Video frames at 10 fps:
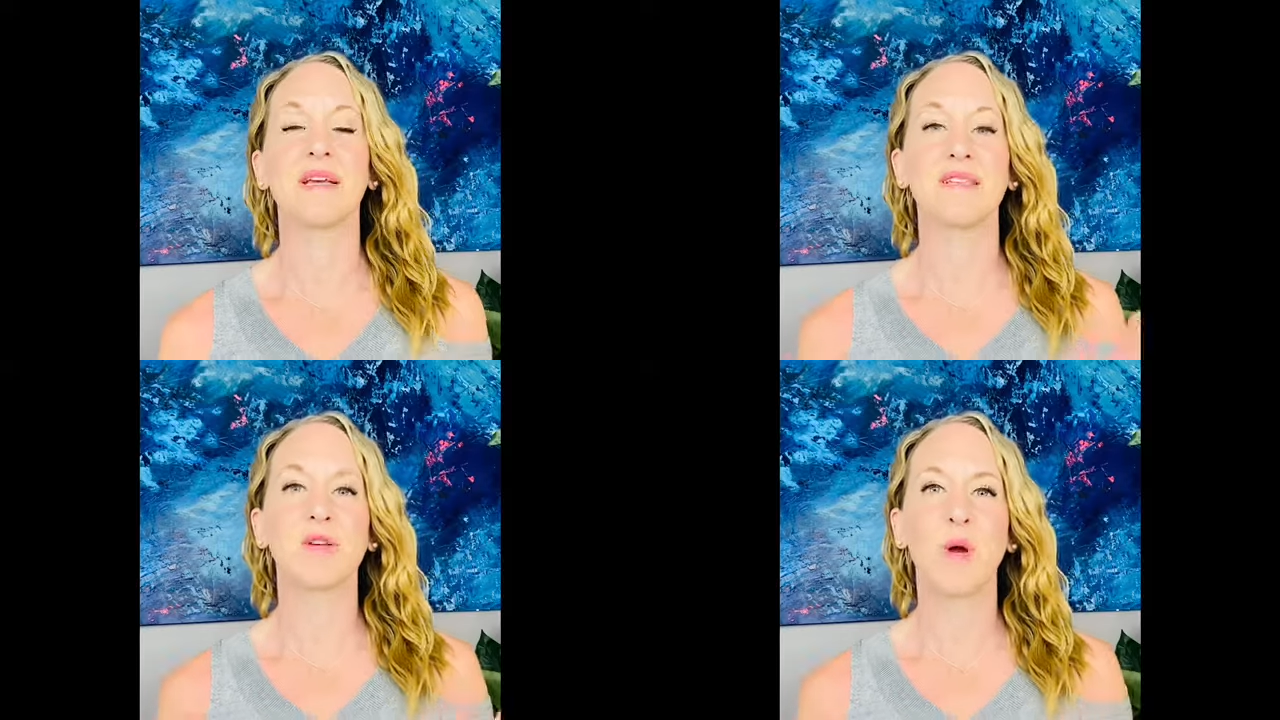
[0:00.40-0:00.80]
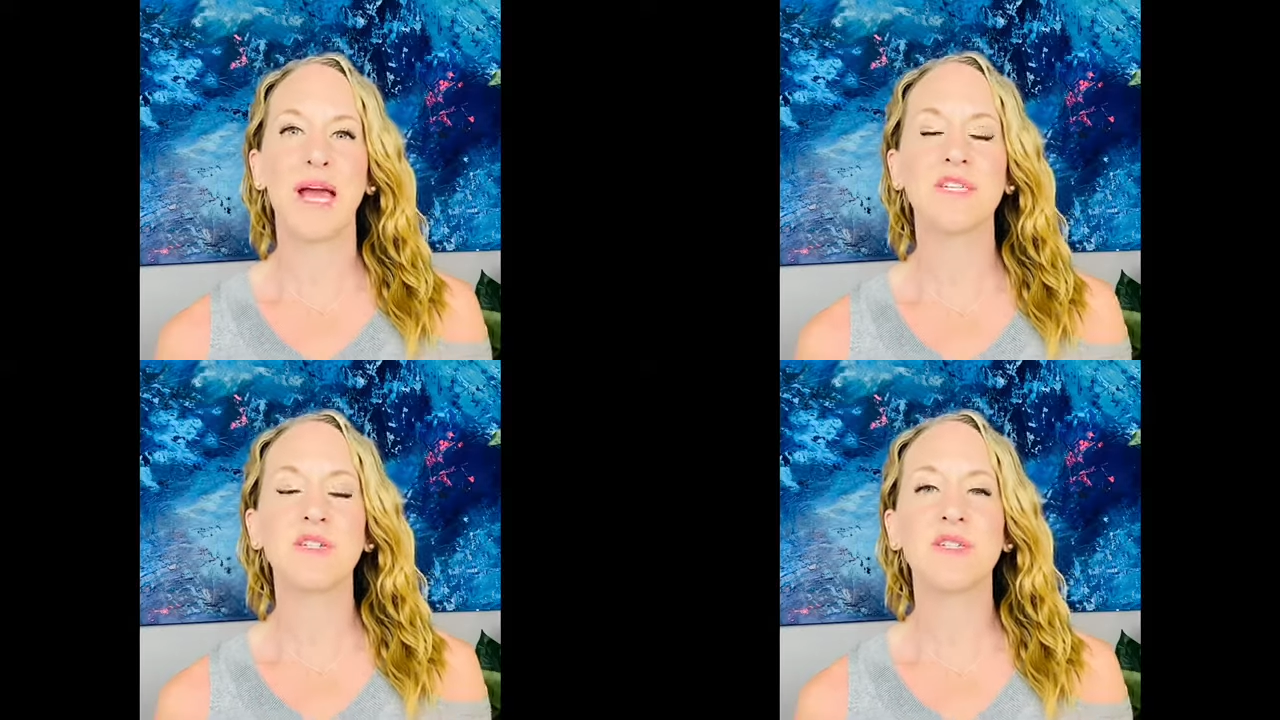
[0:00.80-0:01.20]
So
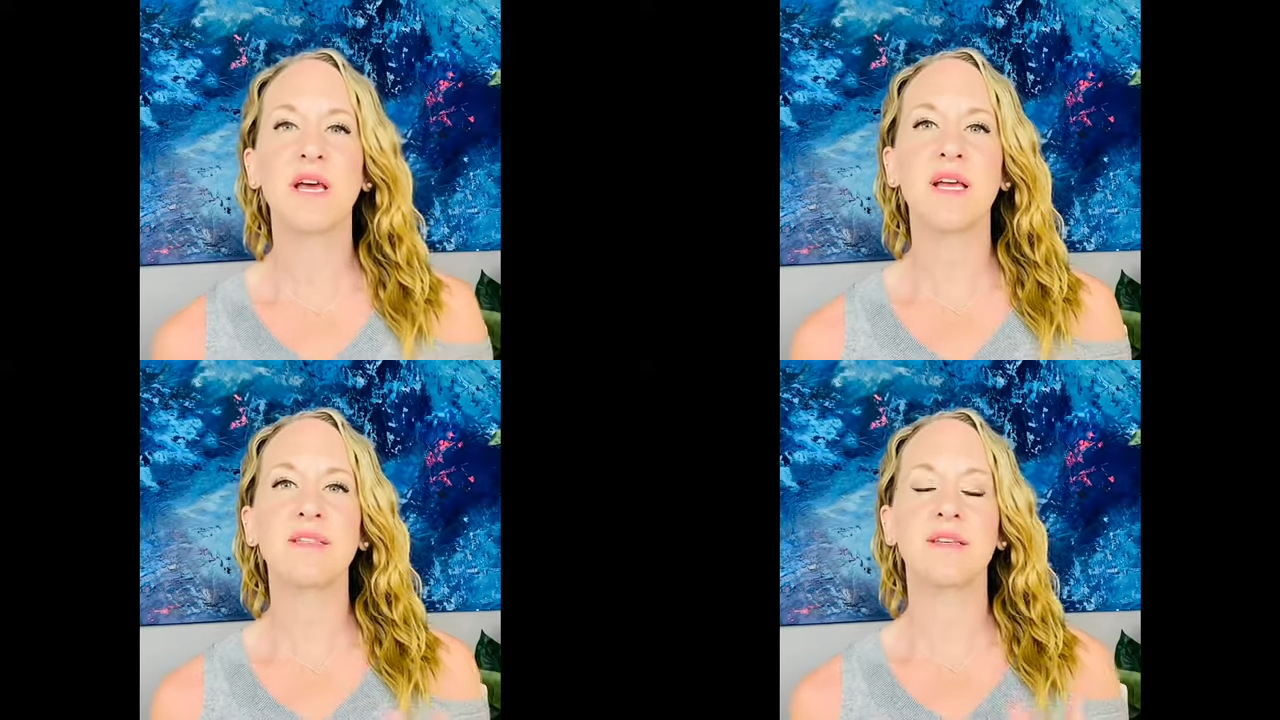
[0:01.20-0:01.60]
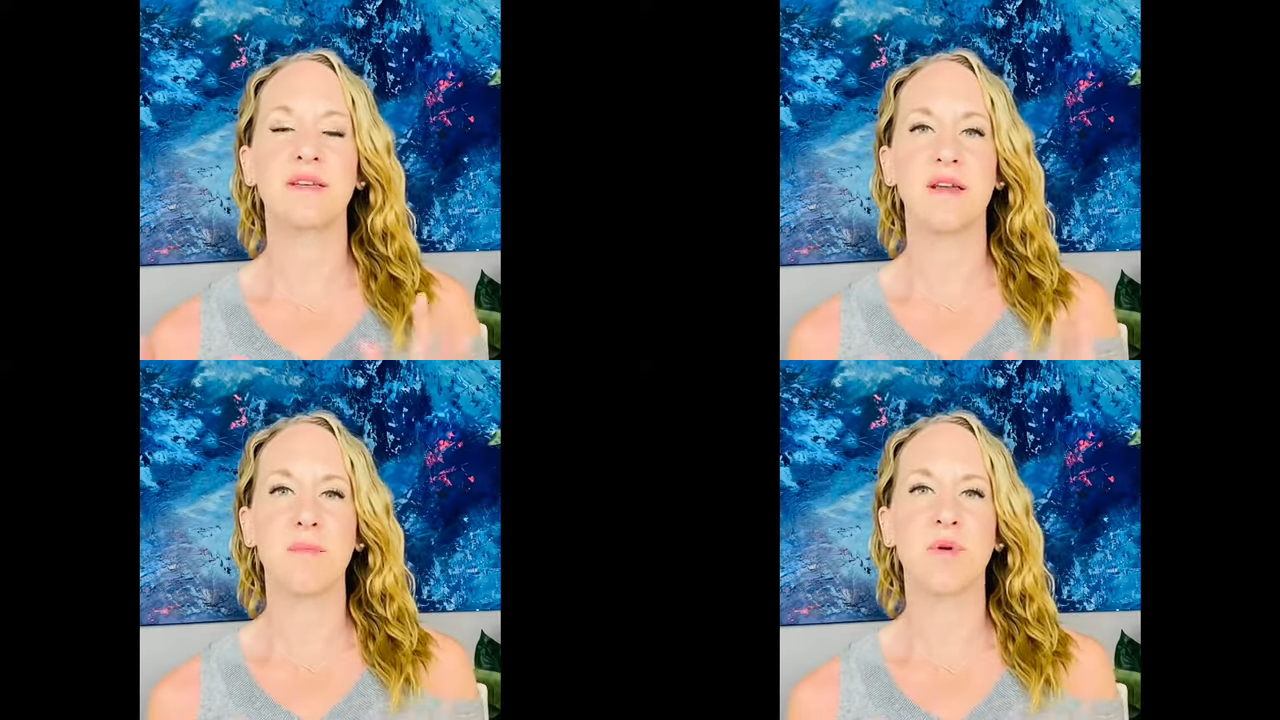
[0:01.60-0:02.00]
exercise
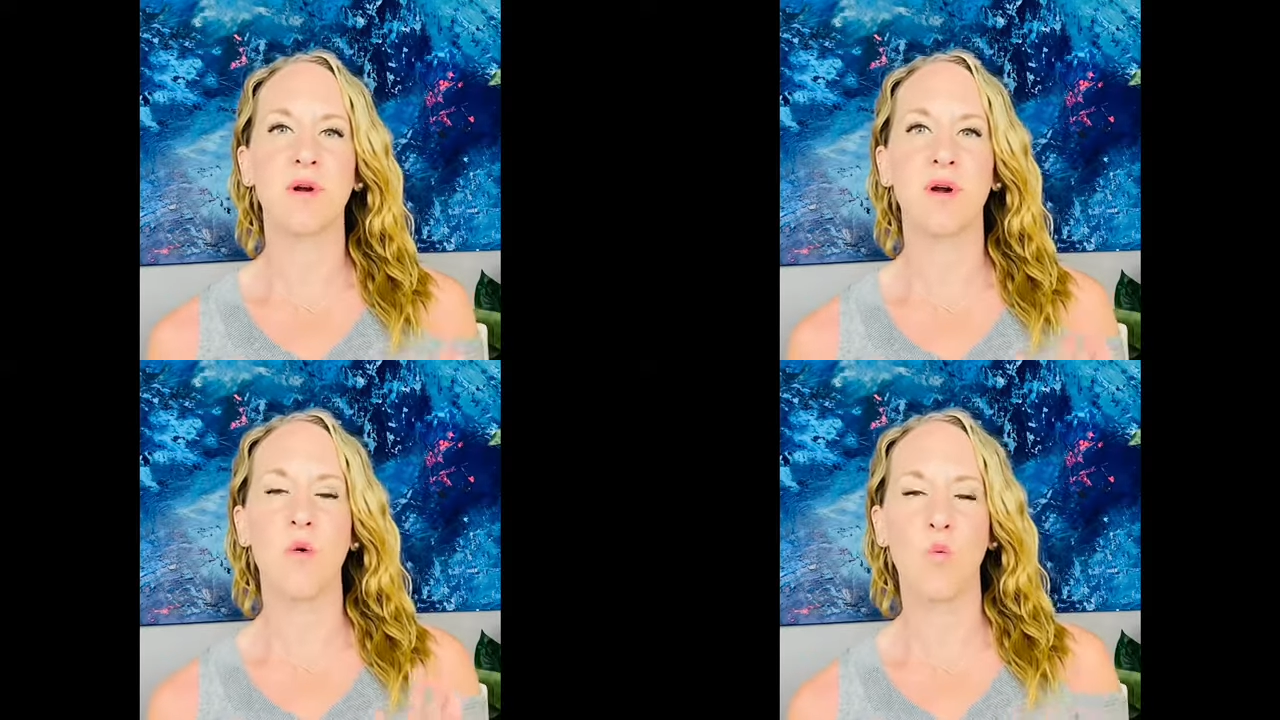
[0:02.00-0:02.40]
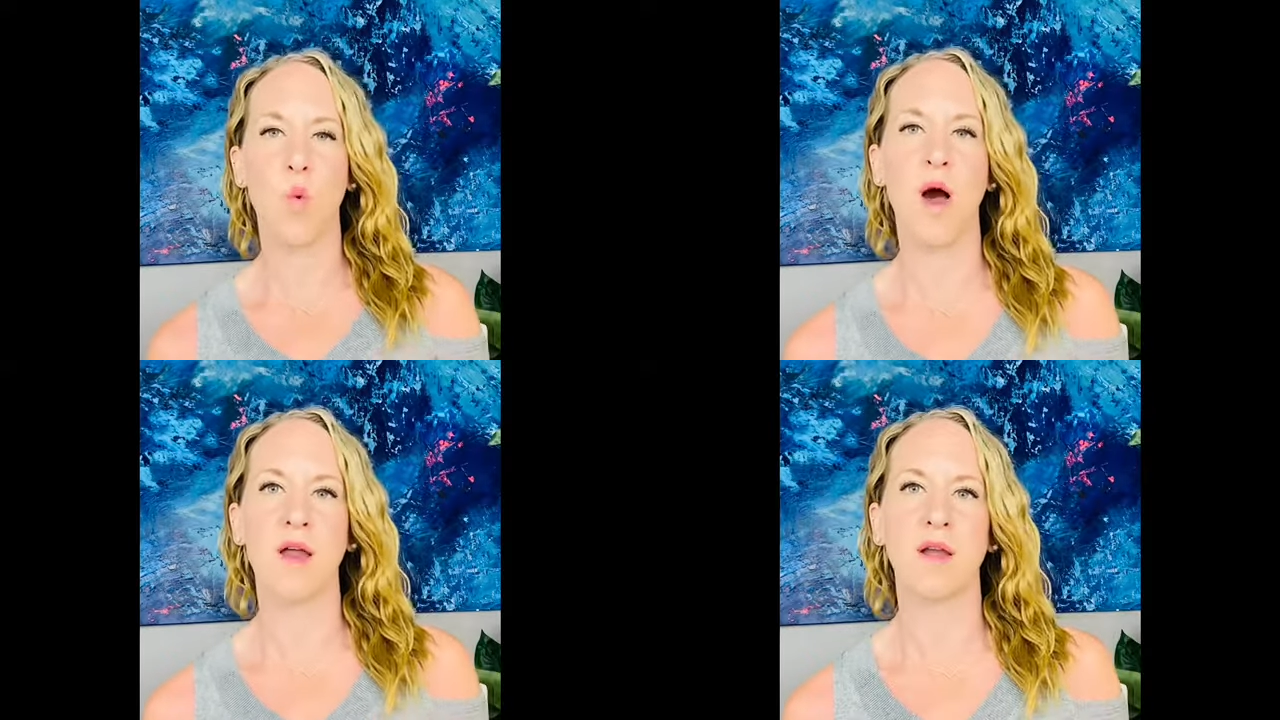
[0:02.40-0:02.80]
number
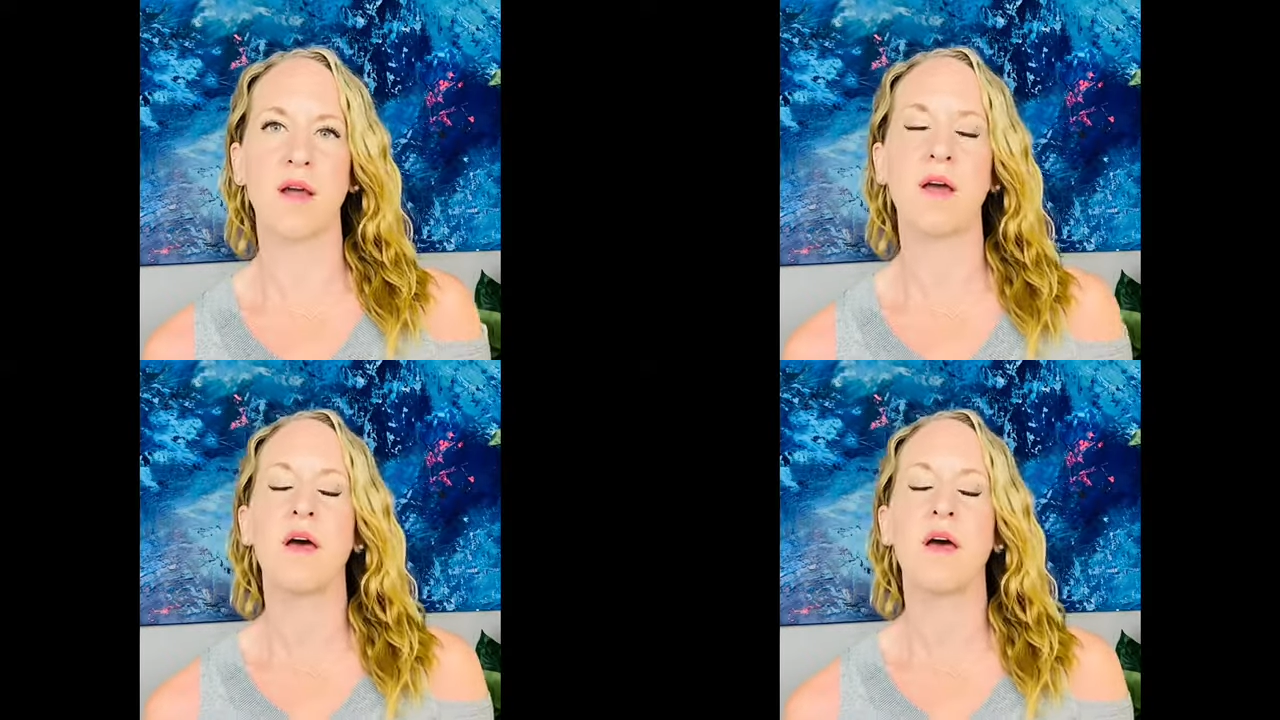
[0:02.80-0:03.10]
one.